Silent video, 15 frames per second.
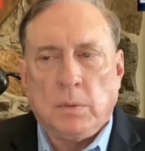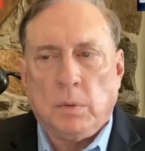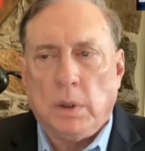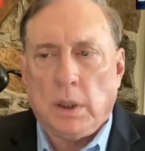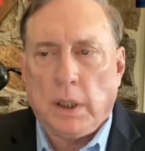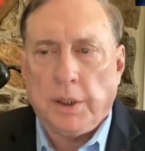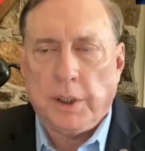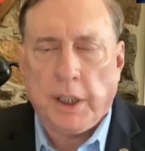
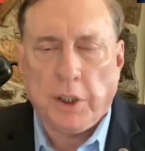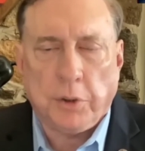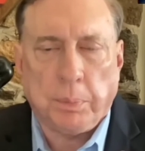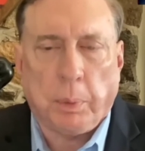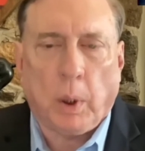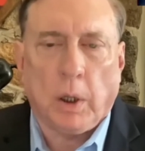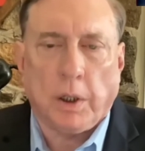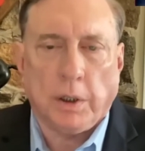Well, I think it's
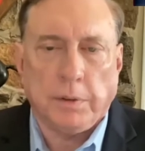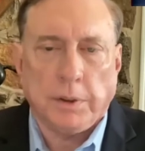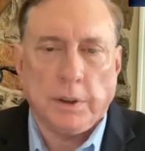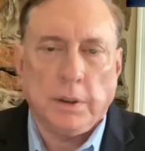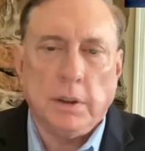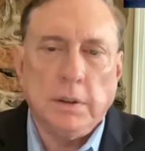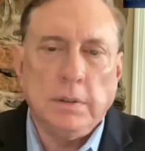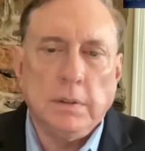part of
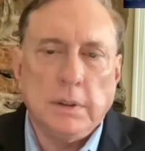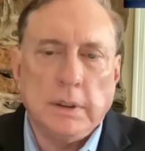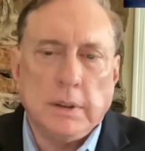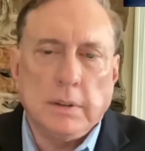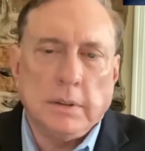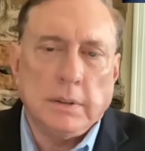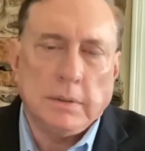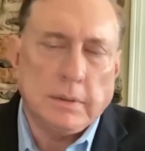it.
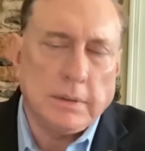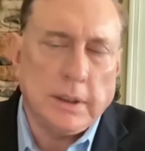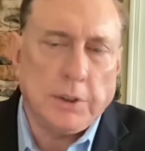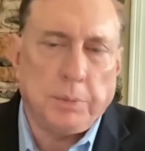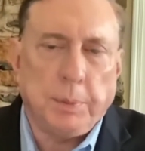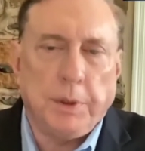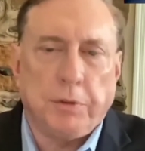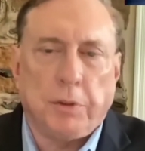
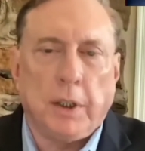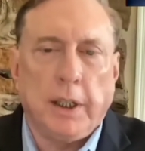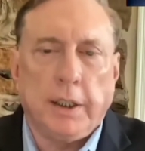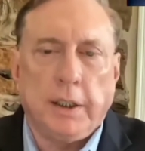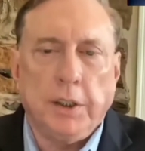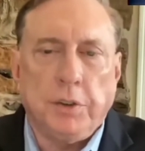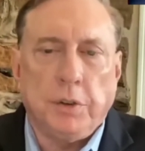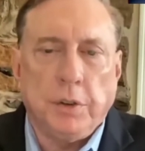Let's be
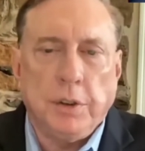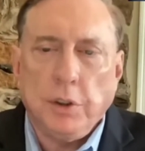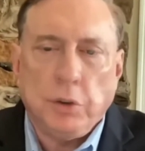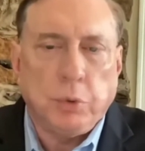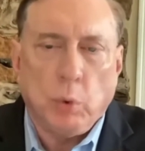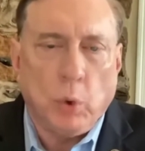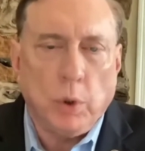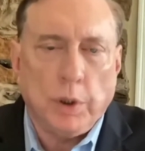frank.
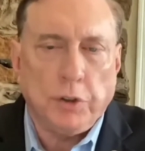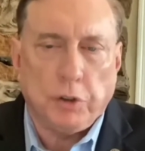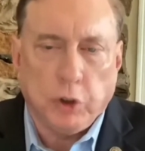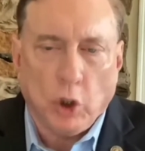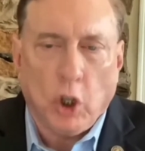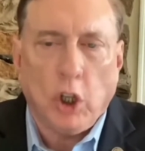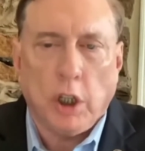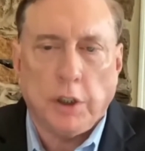This war is
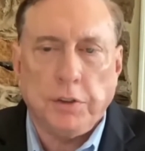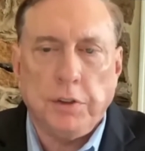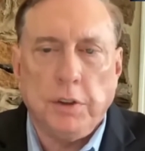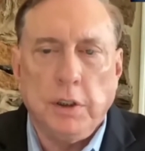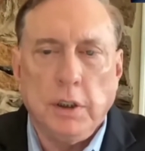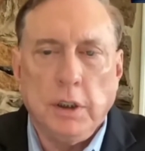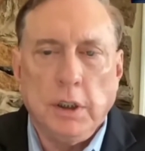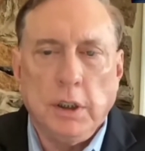
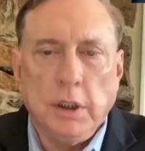lost.